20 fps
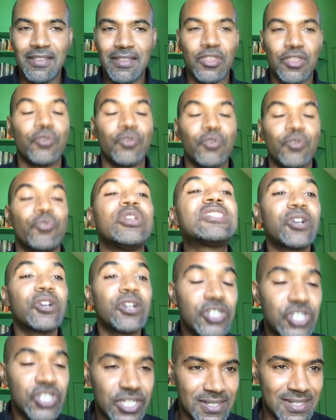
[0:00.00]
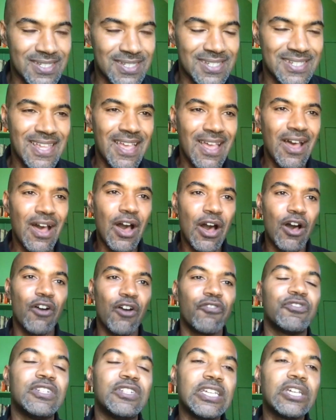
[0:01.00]
the resurgence
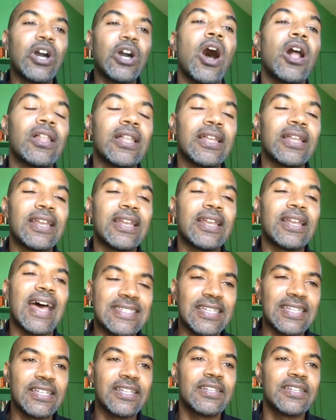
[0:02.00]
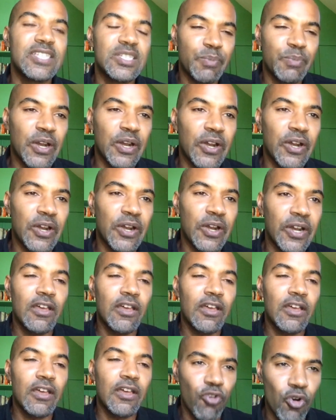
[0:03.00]
of decolonizing spirit,
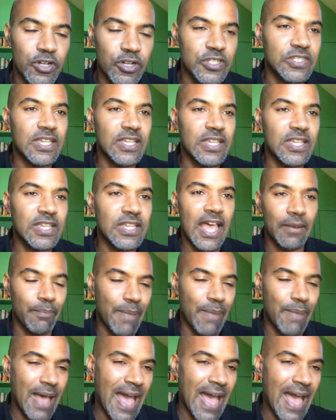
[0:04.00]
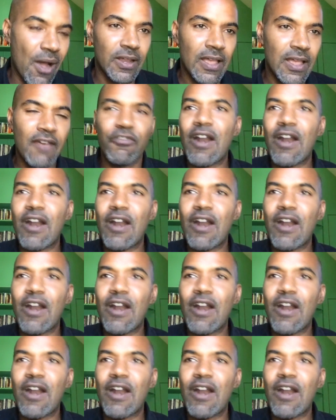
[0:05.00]
force, and power?